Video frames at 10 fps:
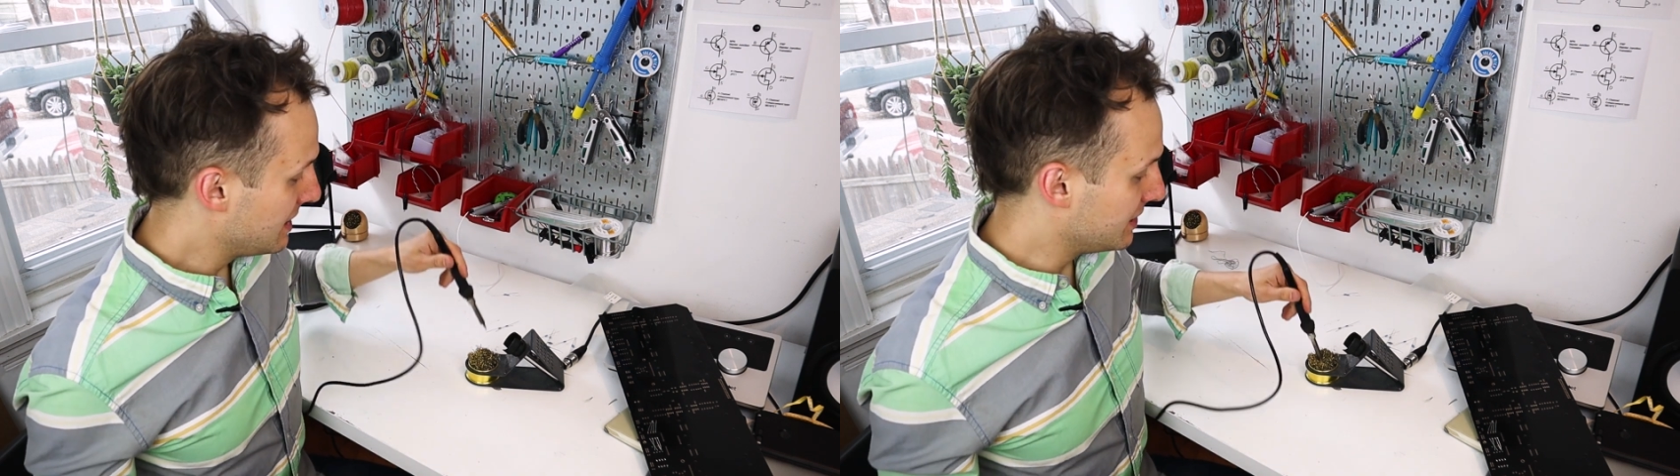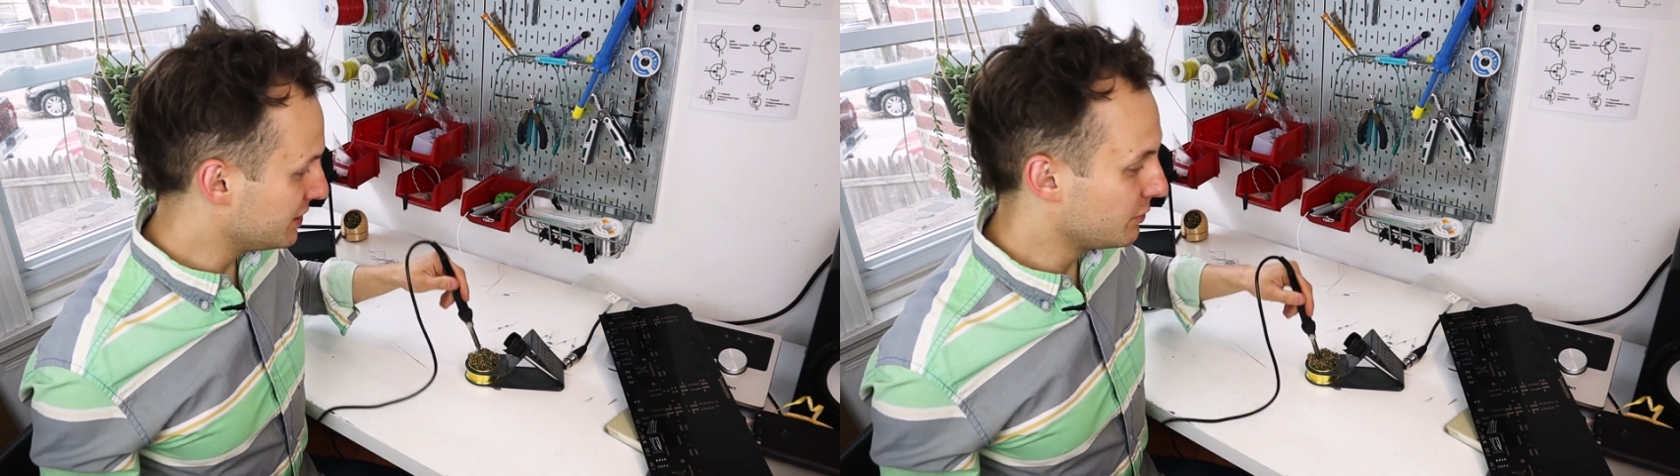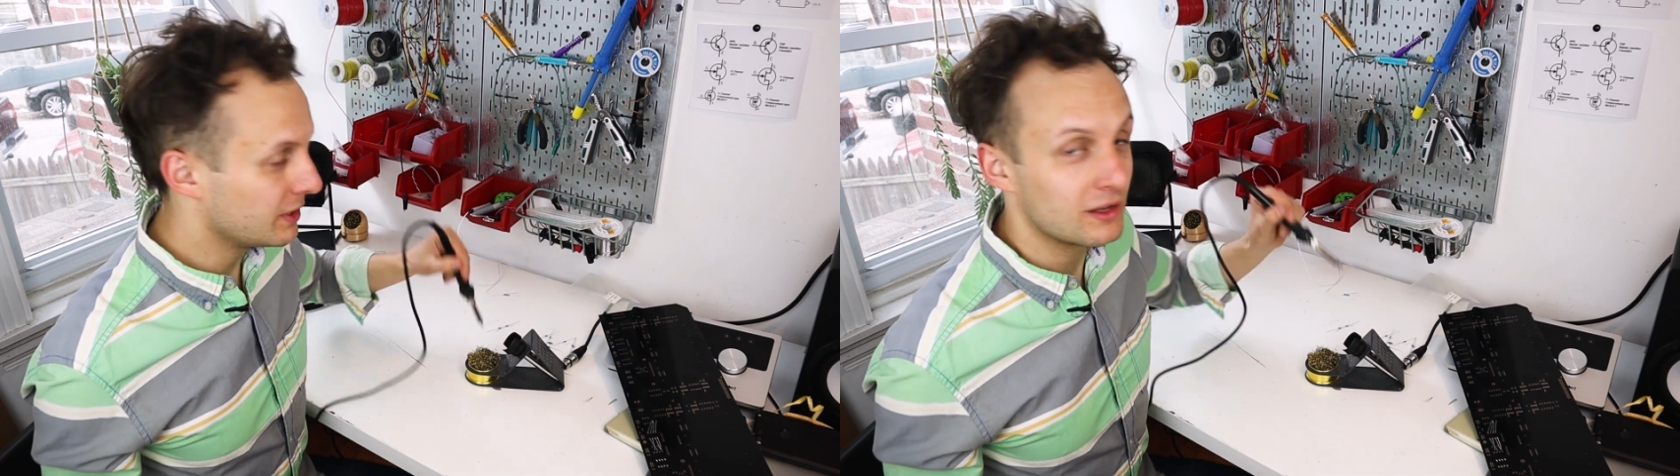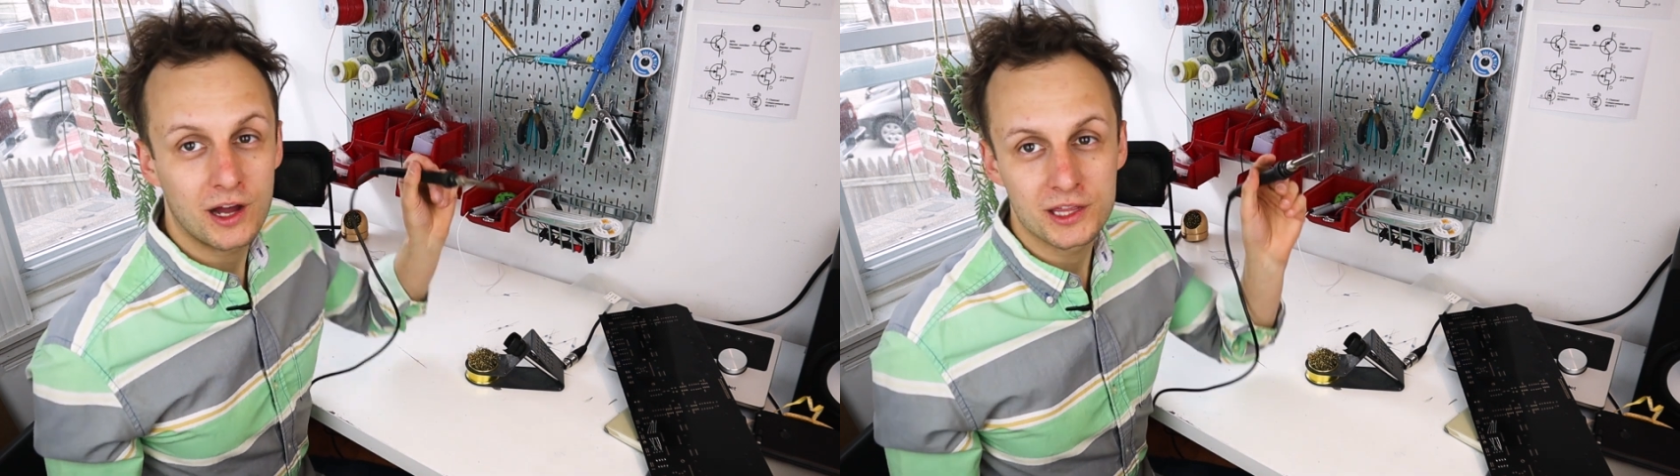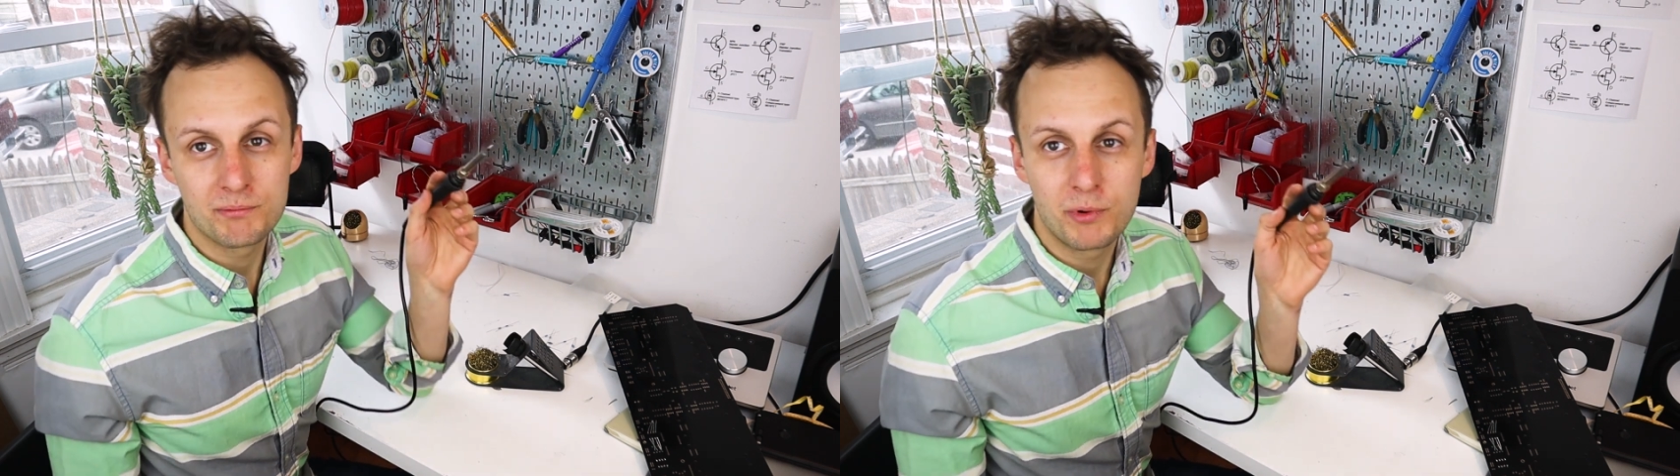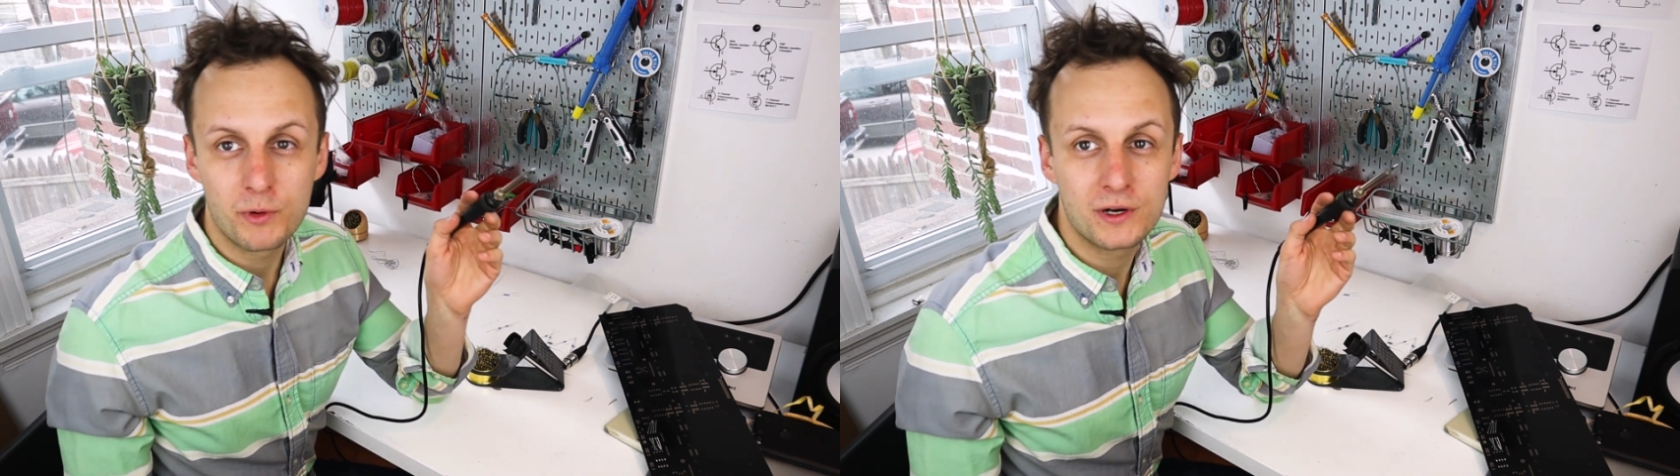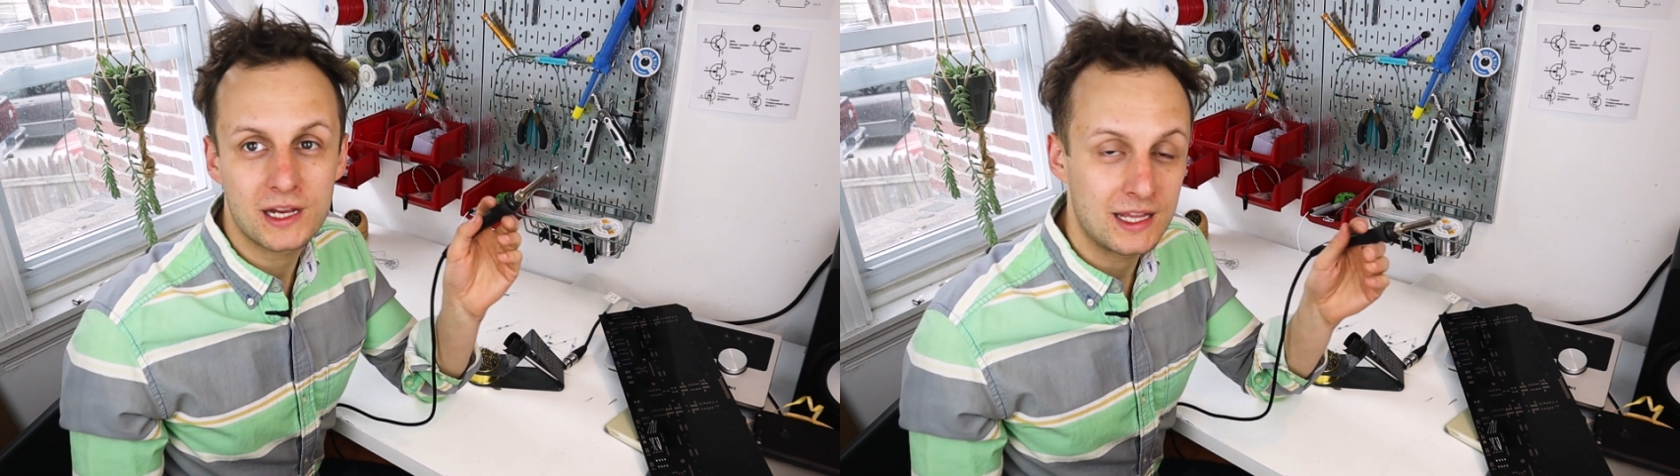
than you will on the board,